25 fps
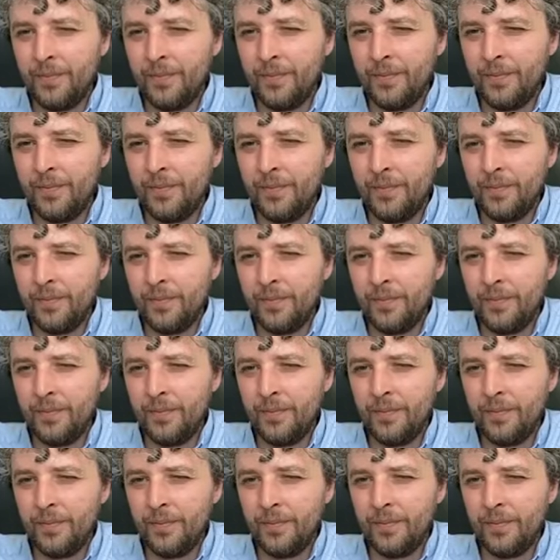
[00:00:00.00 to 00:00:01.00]

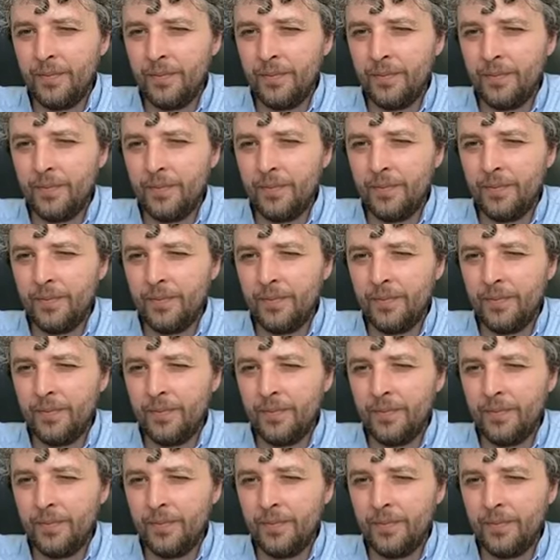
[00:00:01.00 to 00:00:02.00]

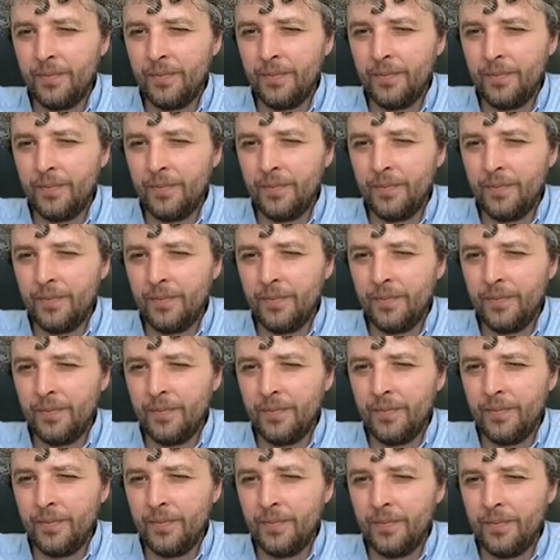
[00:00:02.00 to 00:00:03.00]

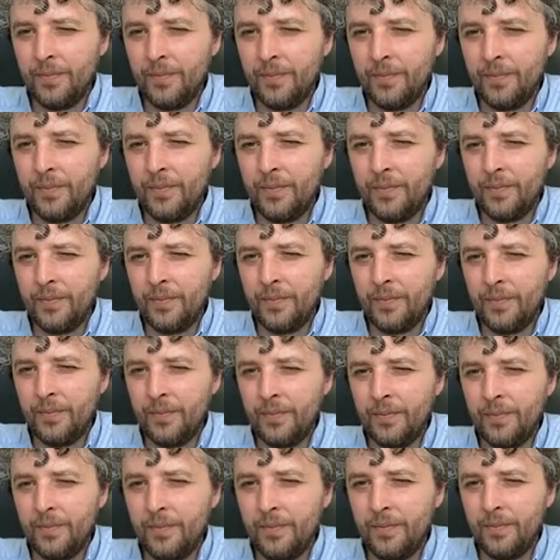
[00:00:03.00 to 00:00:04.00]

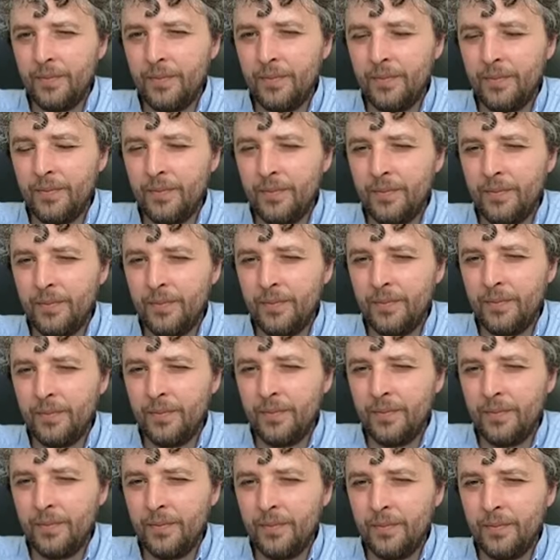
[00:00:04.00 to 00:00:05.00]

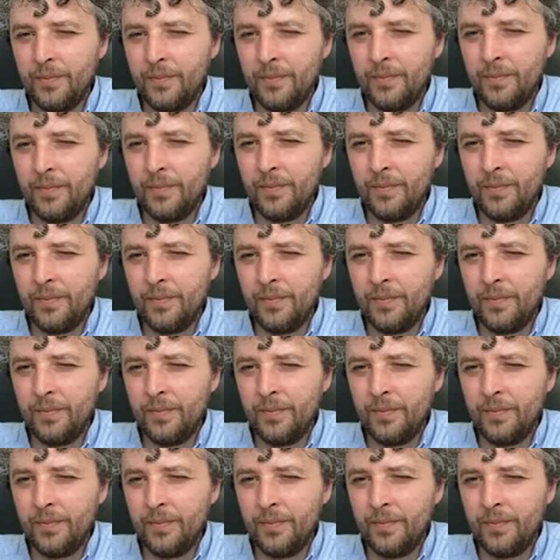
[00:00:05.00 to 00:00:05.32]
This person isn't speaking.